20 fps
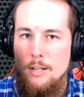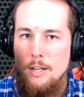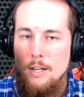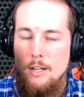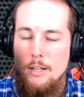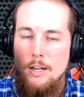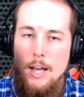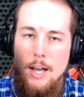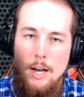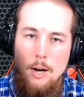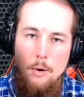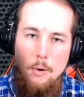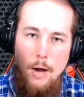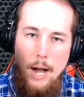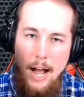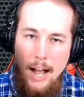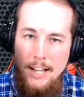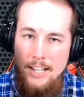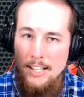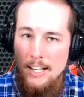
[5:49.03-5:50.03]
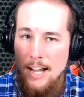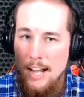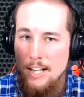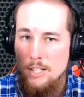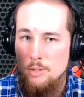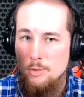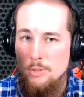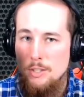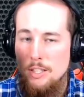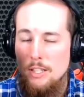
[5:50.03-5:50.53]
Now, I can
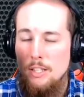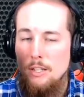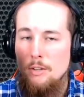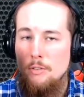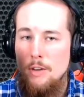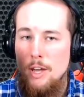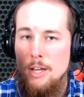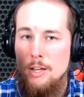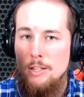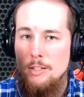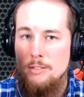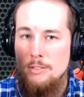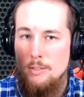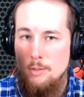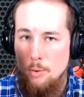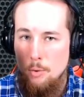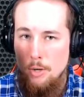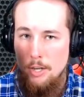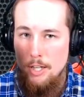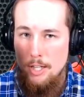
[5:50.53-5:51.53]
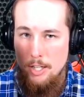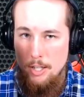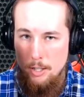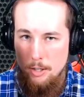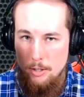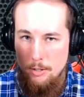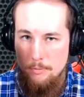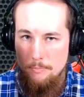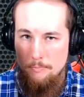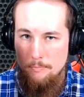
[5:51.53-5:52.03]
actually give a story
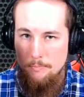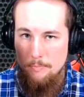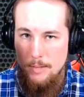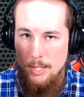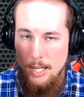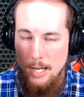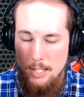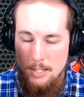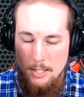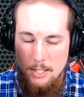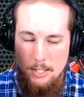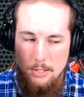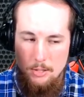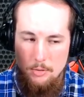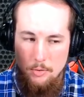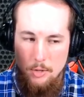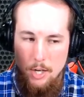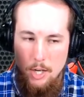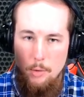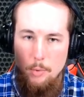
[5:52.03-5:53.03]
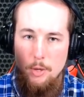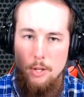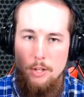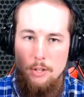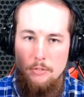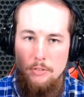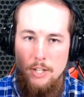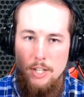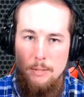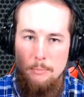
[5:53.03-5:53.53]
here that I think is very
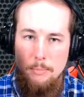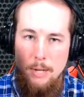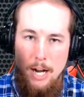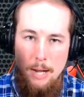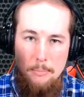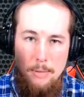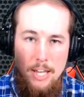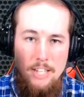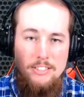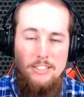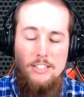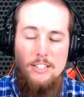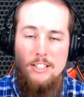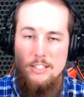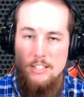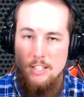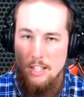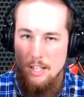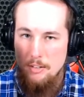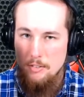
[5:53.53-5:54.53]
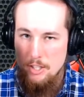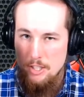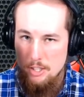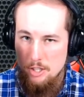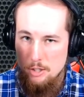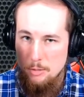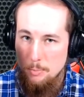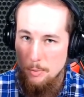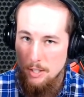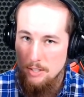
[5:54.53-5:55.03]
relevant, but I'm hesitant to give it
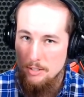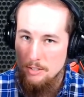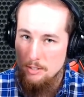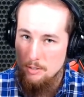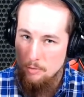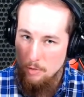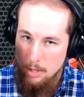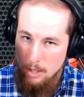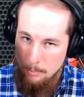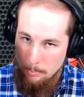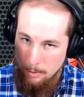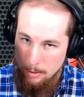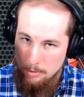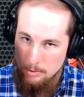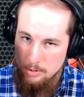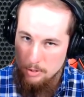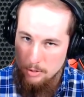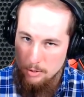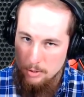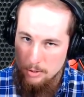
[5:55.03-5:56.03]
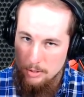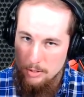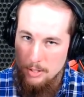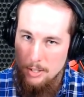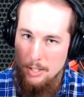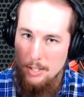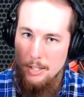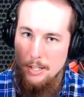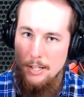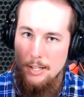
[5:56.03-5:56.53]
just because it's very personal
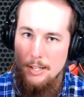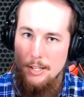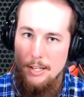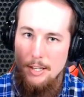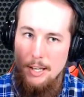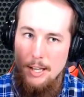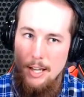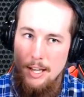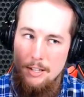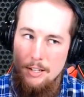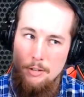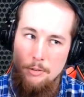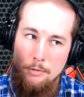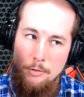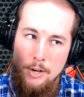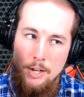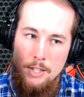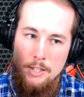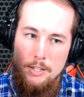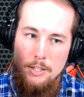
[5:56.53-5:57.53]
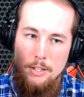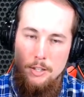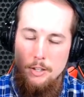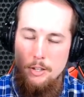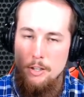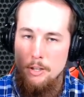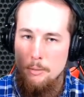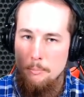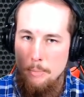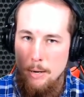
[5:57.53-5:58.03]
and frankly a
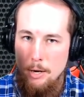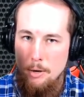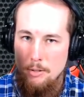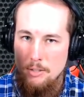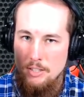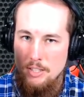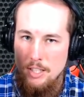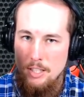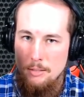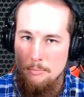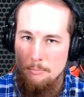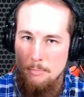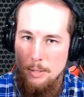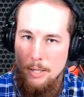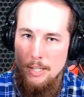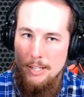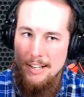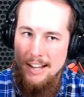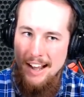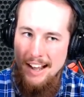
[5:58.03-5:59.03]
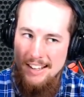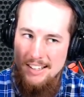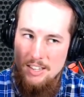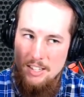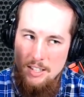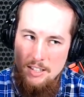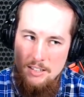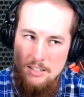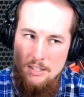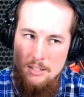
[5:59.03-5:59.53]
little embarrassing, but I
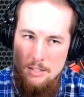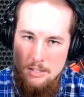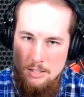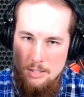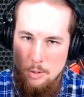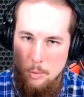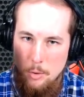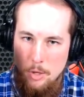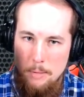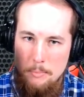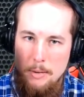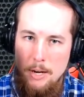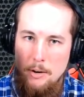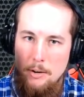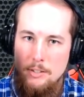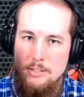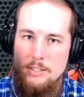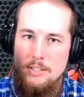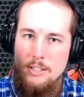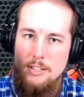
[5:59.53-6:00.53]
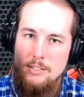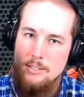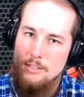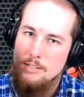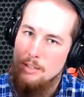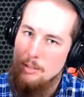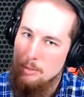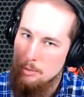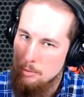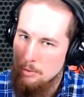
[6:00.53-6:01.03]
think that the story merits it.
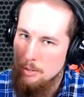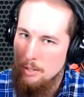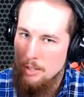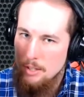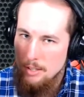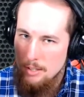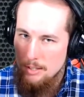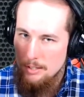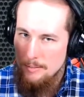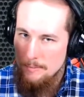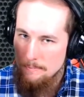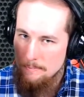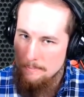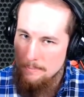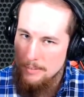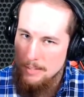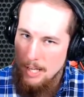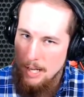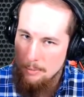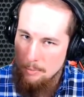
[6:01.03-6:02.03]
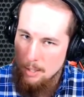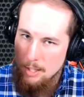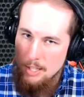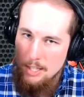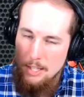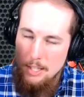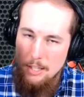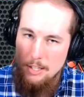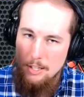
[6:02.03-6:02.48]
So I'm going to get a